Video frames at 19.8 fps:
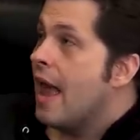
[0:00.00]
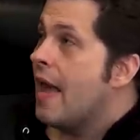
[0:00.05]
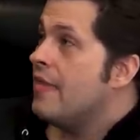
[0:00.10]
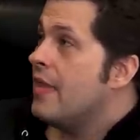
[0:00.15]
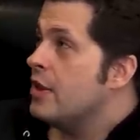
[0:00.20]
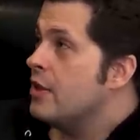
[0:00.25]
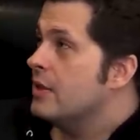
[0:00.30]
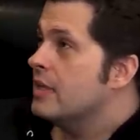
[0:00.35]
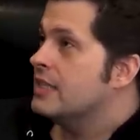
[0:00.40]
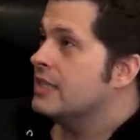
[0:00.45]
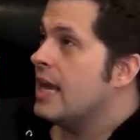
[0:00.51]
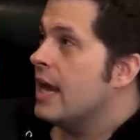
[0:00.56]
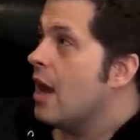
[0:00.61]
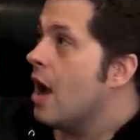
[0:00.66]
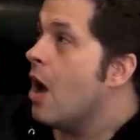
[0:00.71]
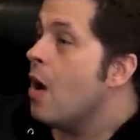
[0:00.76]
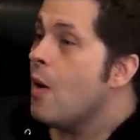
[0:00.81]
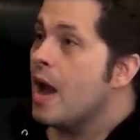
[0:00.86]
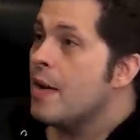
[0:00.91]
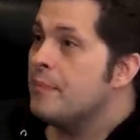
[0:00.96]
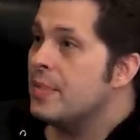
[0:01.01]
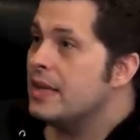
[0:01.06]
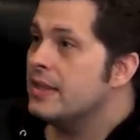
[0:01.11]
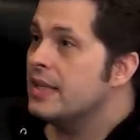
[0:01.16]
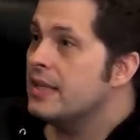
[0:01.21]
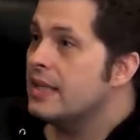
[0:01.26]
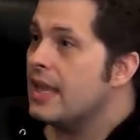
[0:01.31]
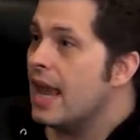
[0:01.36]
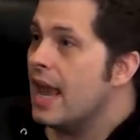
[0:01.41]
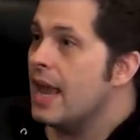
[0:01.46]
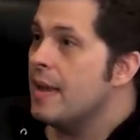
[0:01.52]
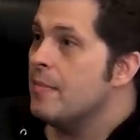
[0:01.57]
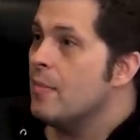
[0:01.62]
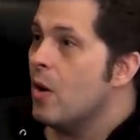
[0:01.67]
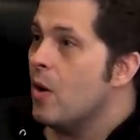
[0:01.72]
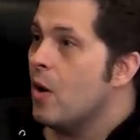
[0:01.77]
And then you can say, oh, I beat the game